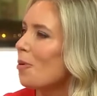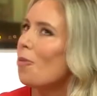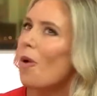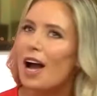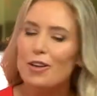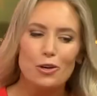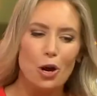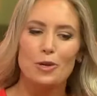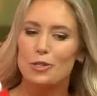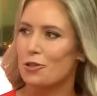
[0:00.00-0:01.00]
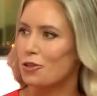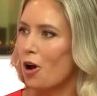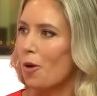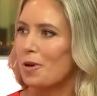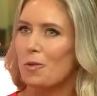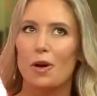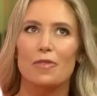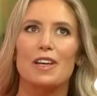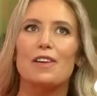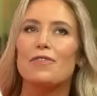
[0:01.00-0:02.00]
but why you go into a shop in a world
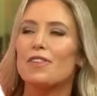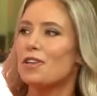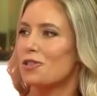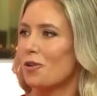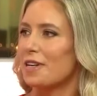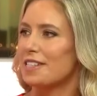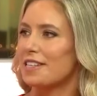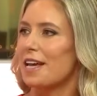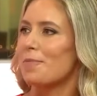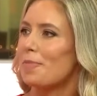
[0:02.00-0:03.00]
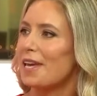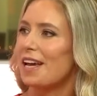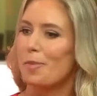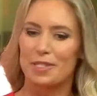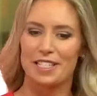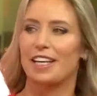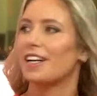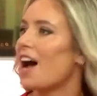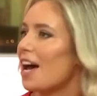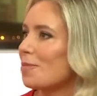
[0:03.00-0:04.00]
of infinite choices and pick a
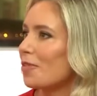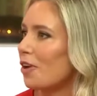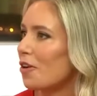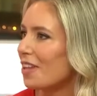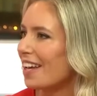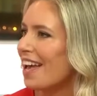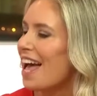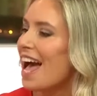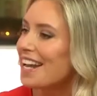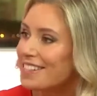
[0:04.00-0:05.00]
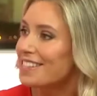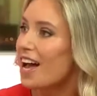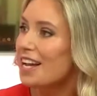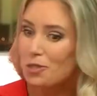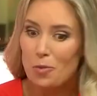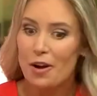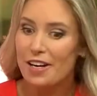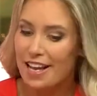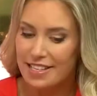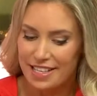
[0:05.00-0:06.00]
particular item of clothing and decide to wear
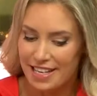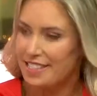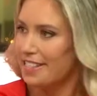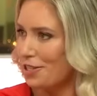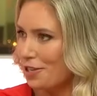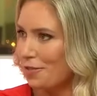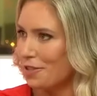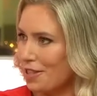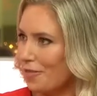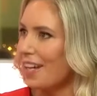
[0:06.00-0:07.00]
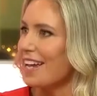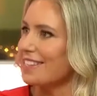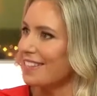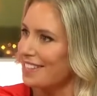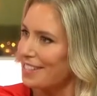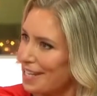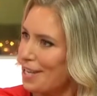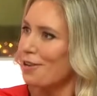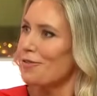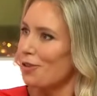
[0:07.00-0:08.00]
it as an extension of yourself, like as the
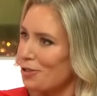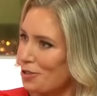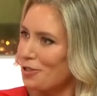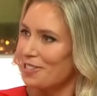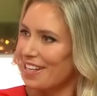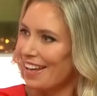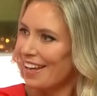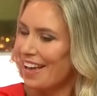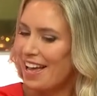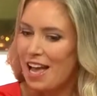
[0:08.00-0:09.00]
skin of your choosing,